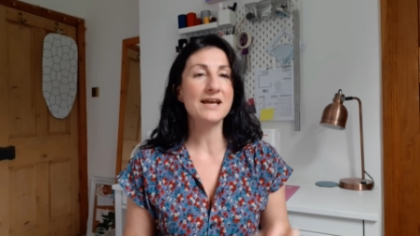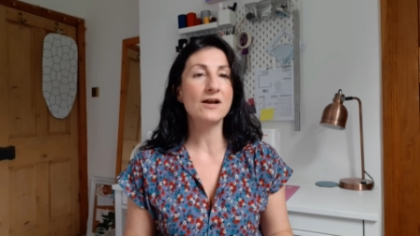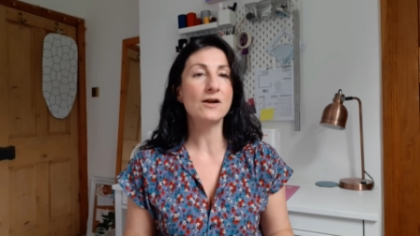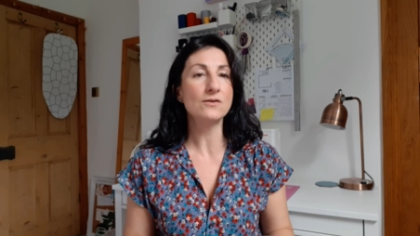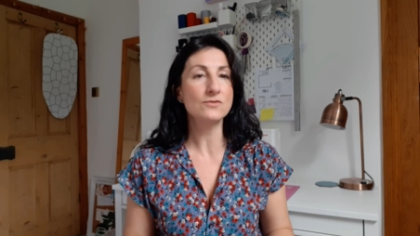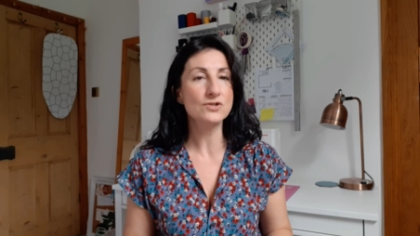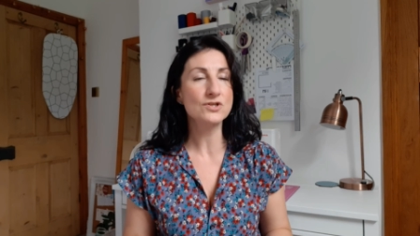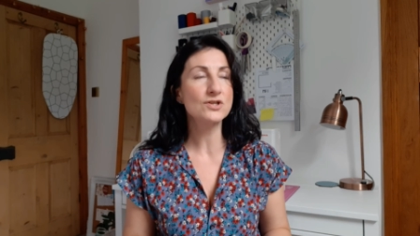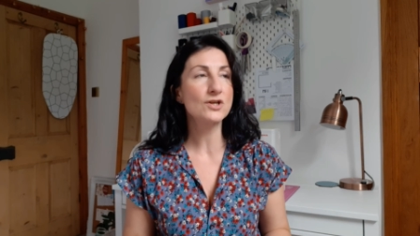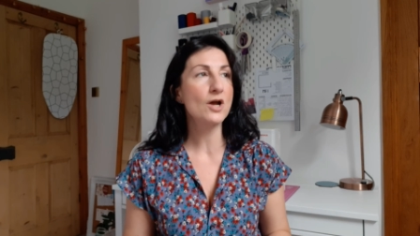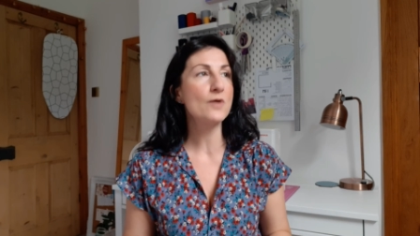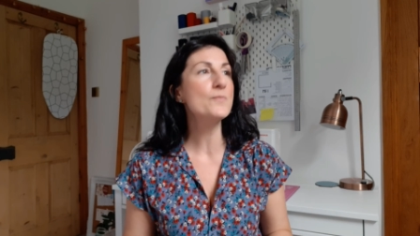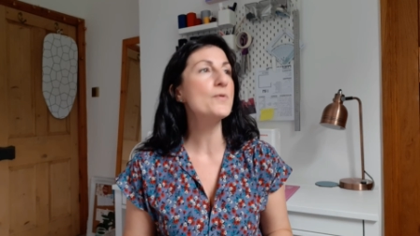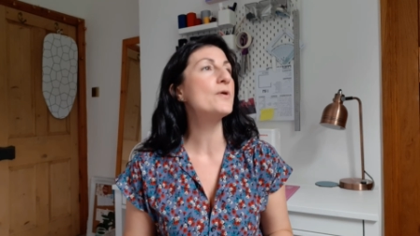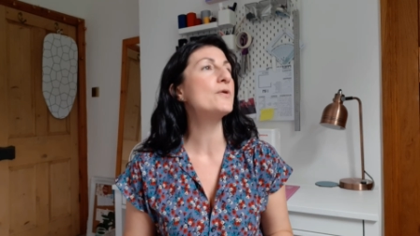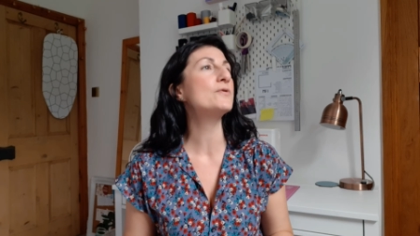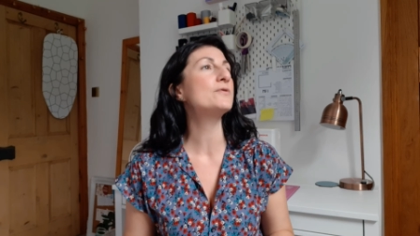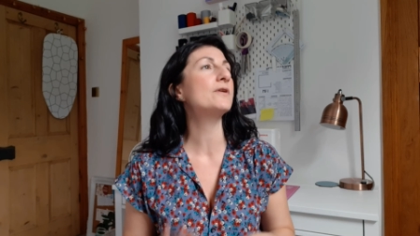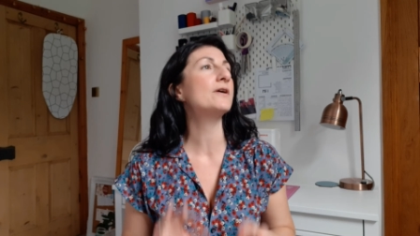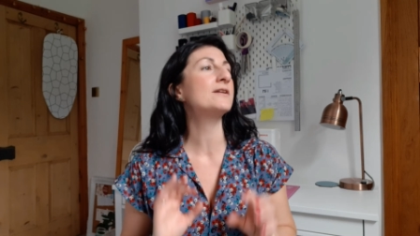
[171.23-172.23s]
I'll just come
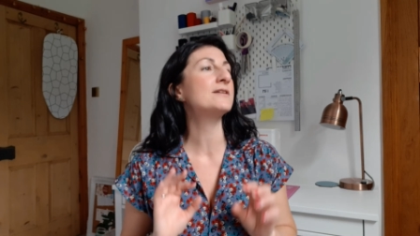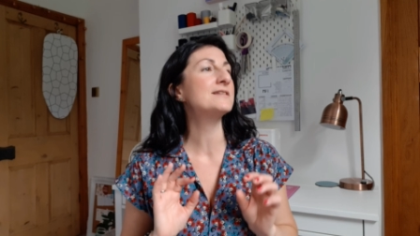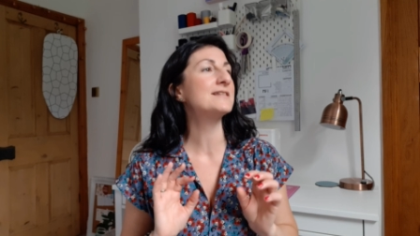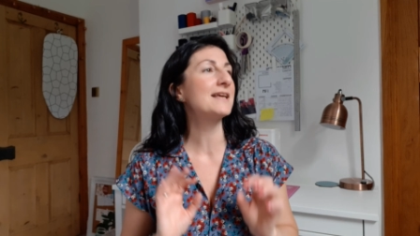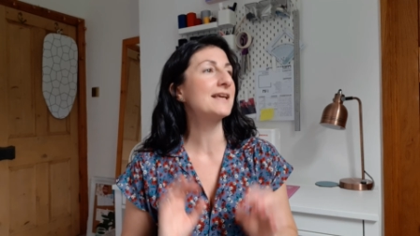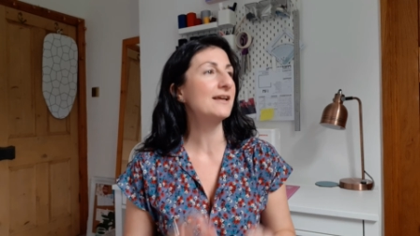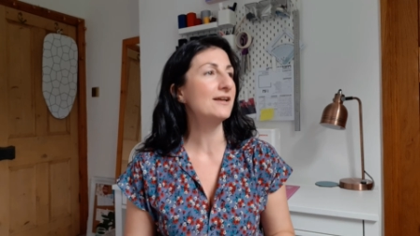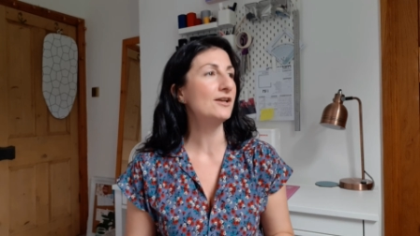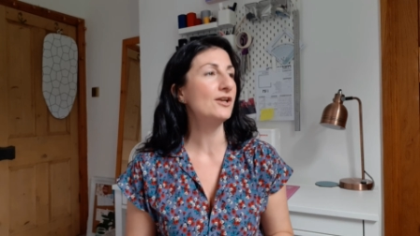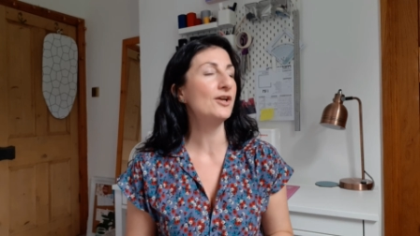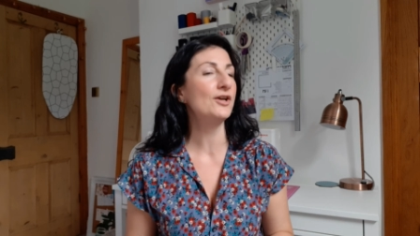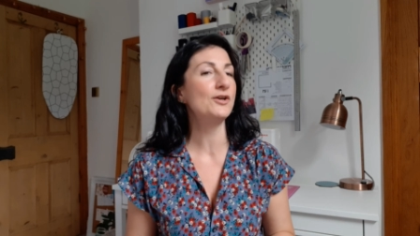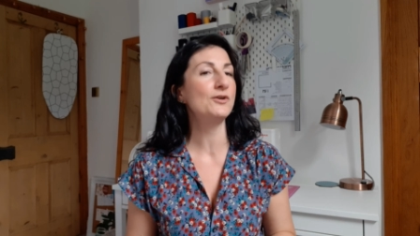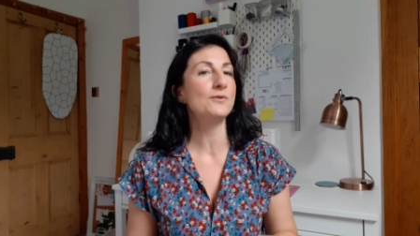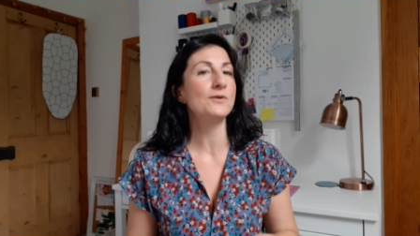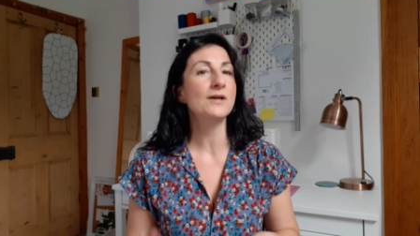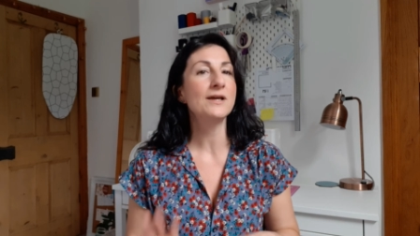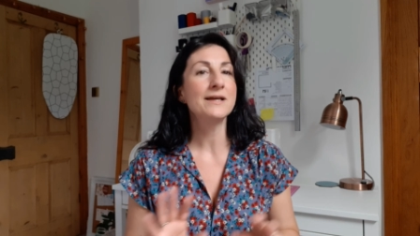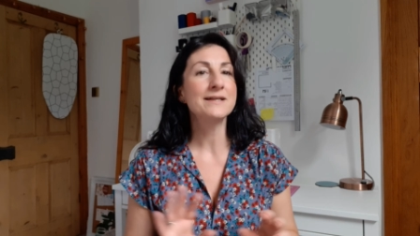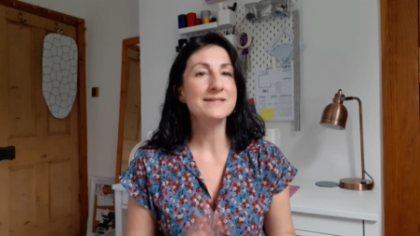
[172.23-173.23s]
on and say hello,
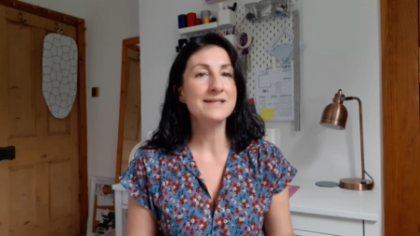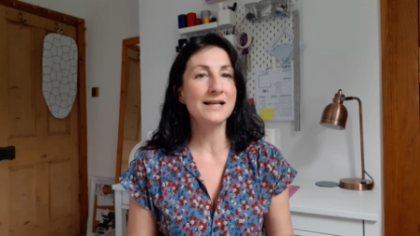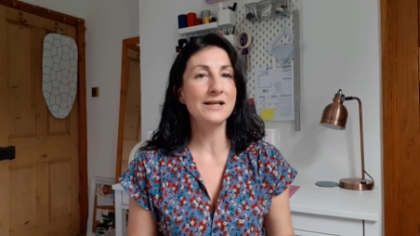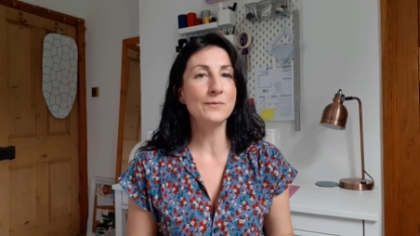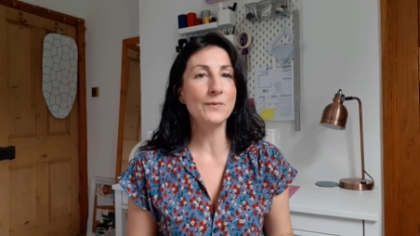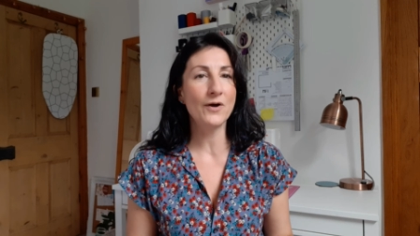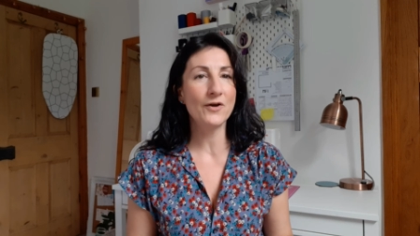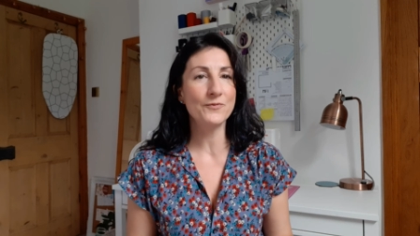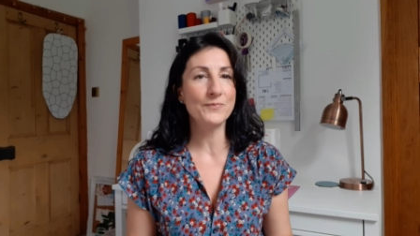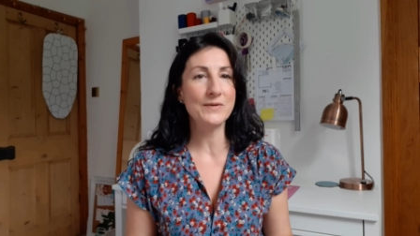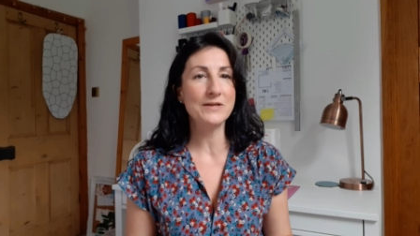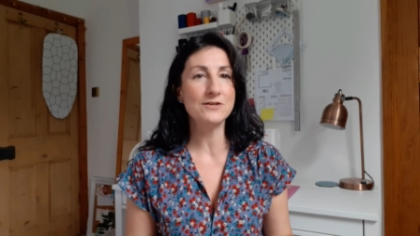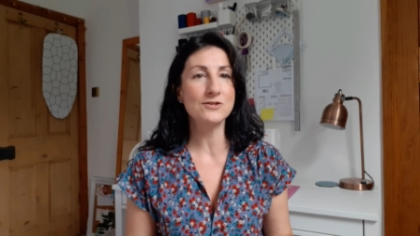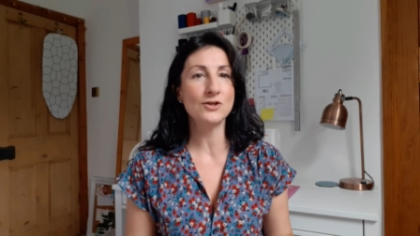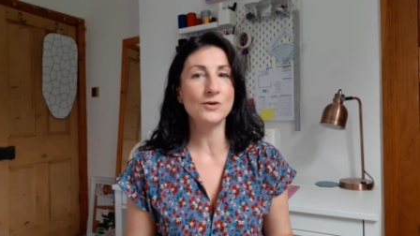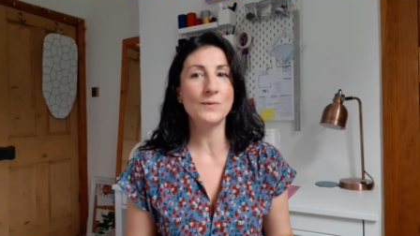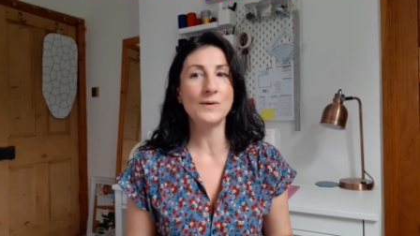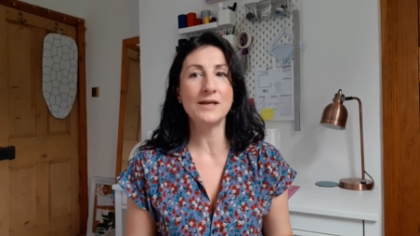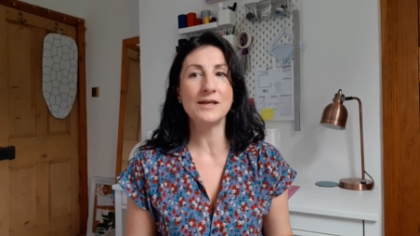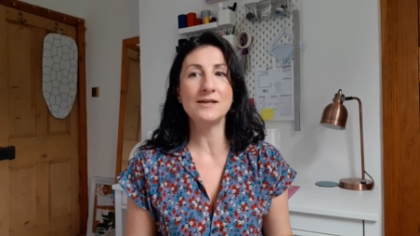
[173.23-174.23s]
tell you what I've been
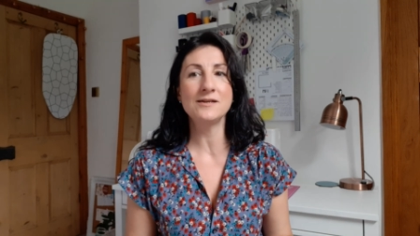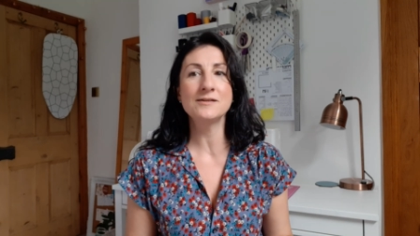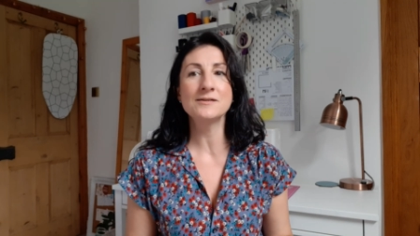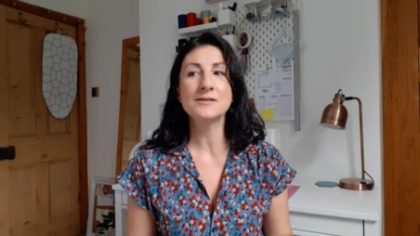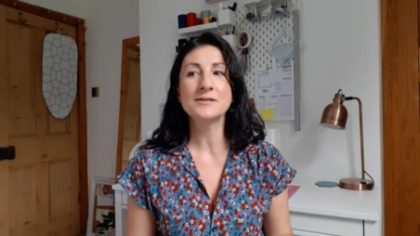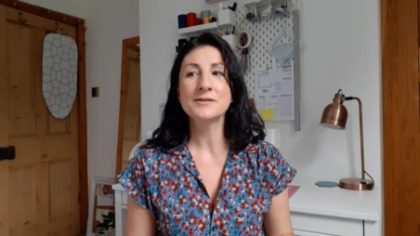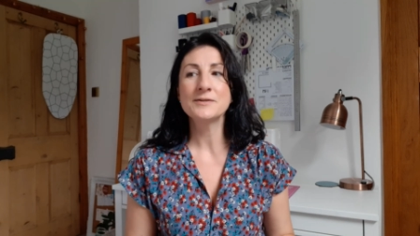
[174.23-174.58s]
doing,